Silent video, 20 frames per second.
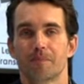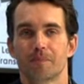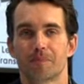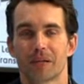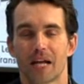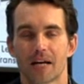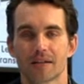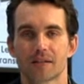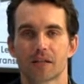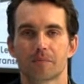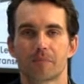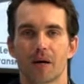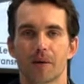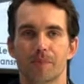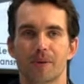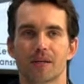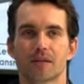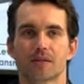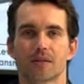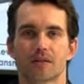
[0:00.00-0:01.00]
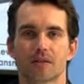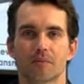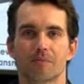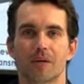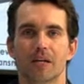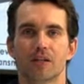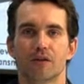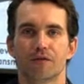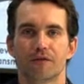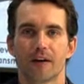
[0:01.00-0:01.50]
plastic piping system
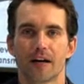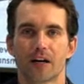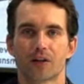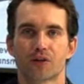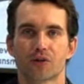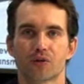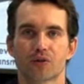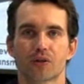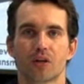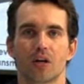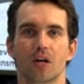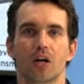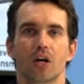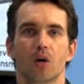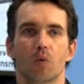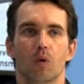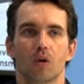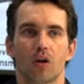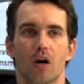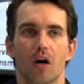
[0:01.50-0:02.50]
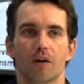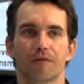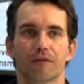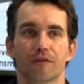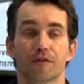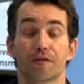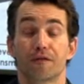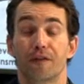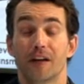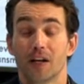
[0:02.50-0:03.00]
manufacturers will
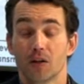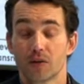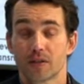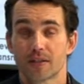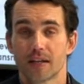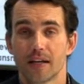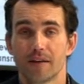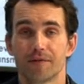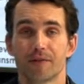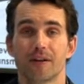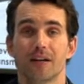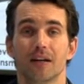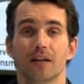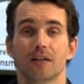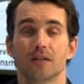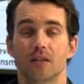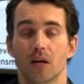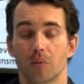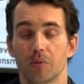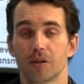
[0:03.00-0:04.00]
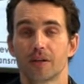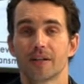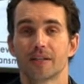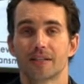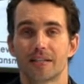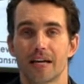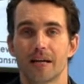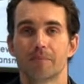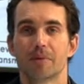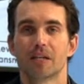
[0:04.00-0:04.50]
offer fail-safe double
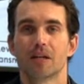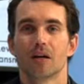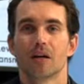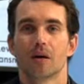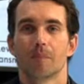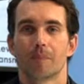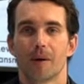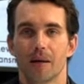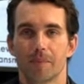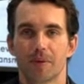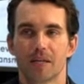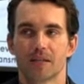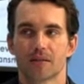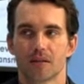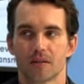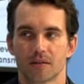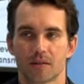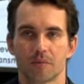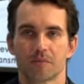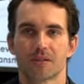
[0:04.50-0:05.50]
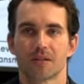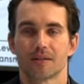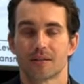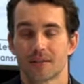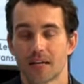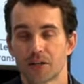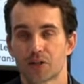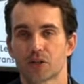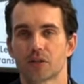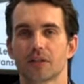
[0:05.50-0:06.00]
containment piping systems,
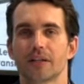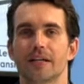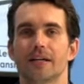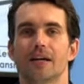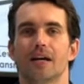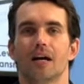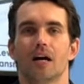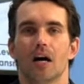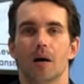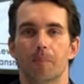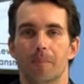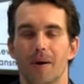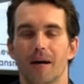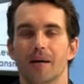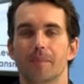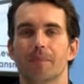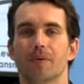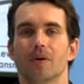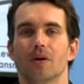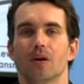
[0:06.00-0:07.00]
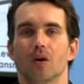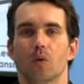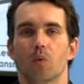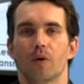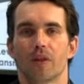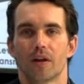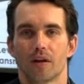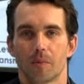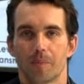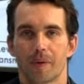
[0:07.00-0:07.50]
essentially a pipe
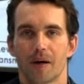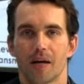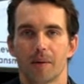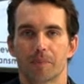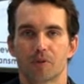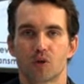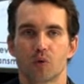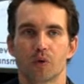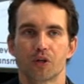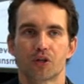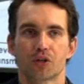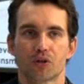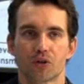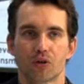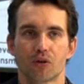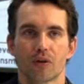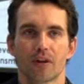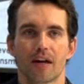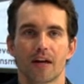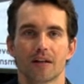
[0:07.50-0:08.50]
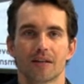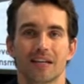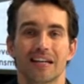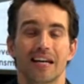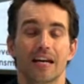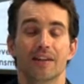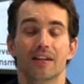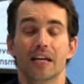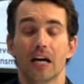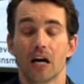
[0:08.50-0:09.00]
within a pipe, to ensure that
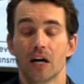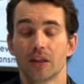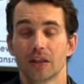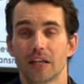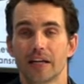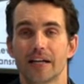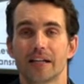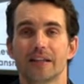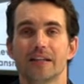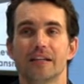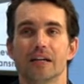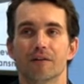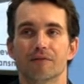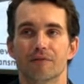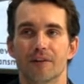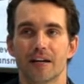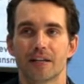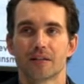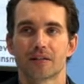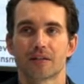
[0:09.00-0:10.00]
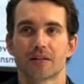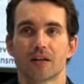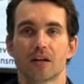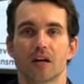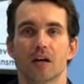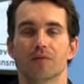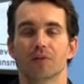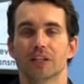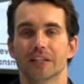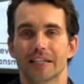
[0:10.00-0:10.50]
in the unlikely event
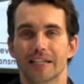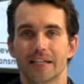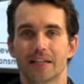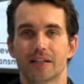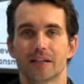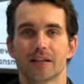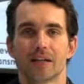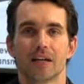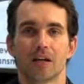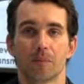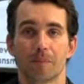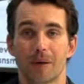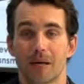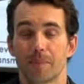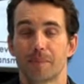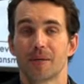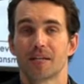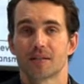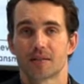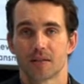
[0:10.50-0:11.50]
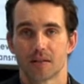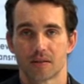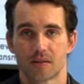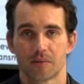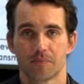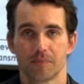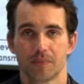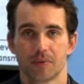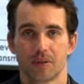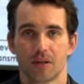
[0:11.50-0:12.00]
of a leak in a piping
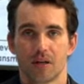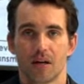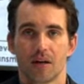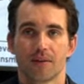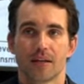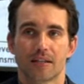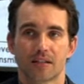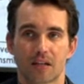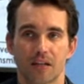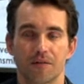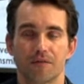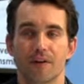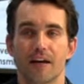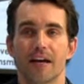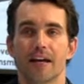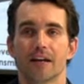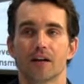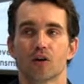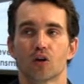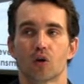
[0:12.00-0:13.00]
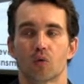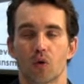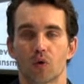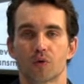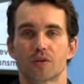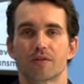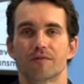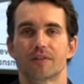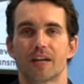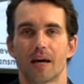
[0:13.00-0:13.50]
system that's conveying
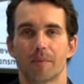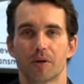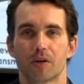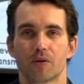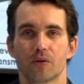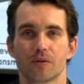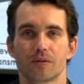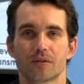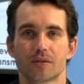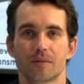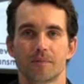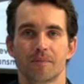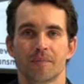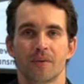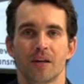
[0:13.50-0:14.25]
corrosive chemicals,